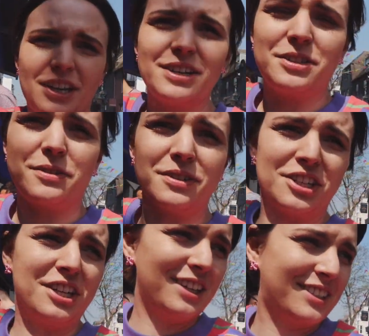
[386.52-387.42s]
as I do.
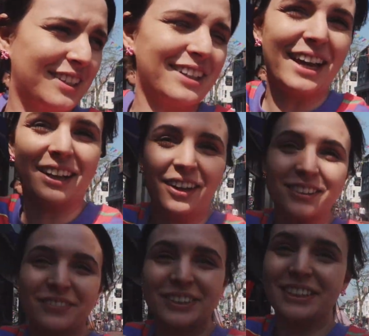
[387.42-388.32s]
She doesn't get
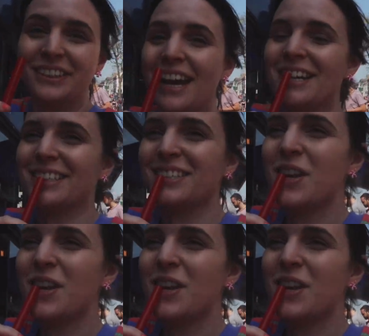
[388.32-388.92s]
clothes every 2 days.